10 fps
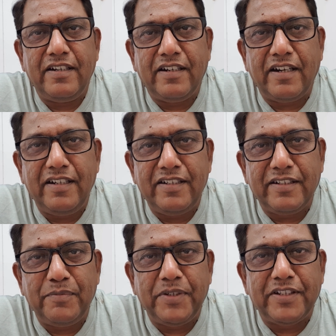
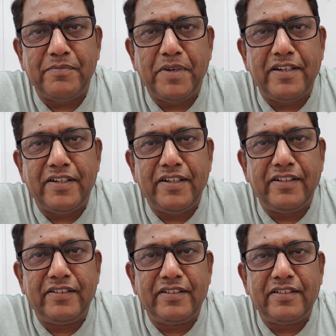condition based
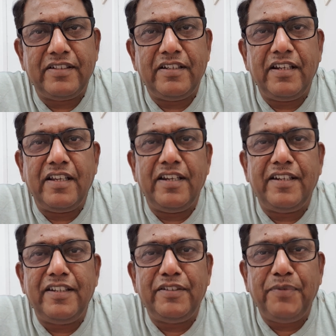maintenance,
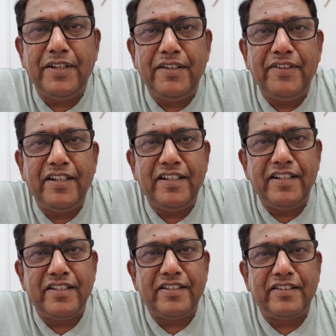it is very
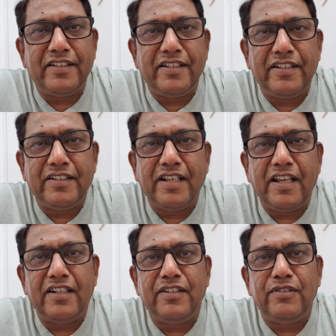necessary
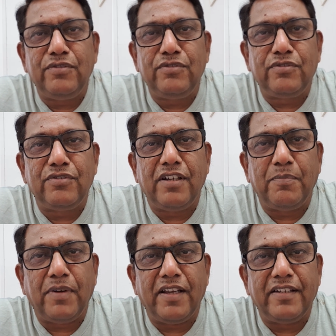that you should
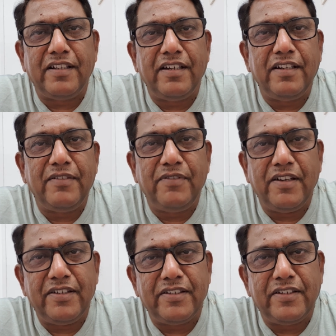apply the
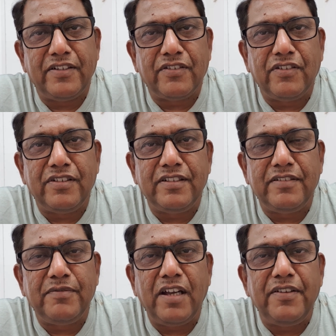vibration technology.
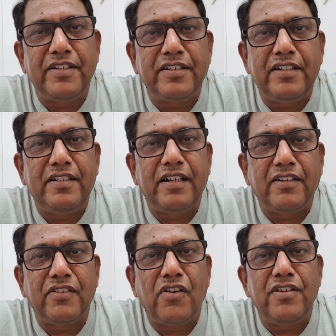Vibration
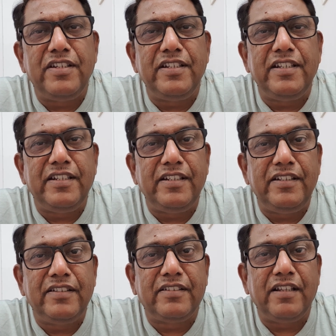technology
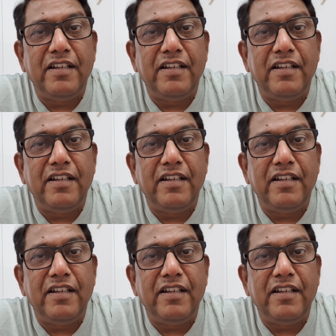is